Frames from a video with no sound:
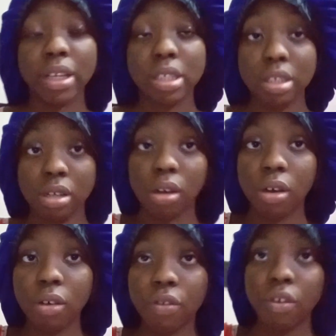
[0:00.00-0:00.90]

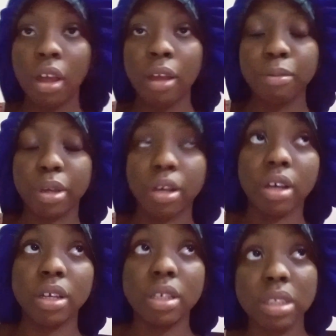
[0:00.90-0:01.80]
myself
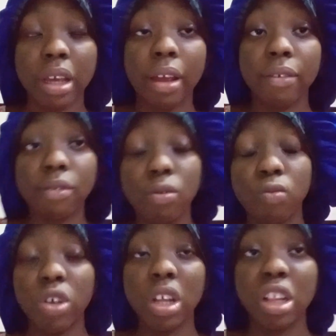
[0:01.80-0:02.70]
because I
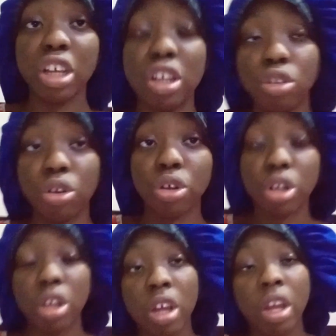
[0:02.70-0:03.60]
really don't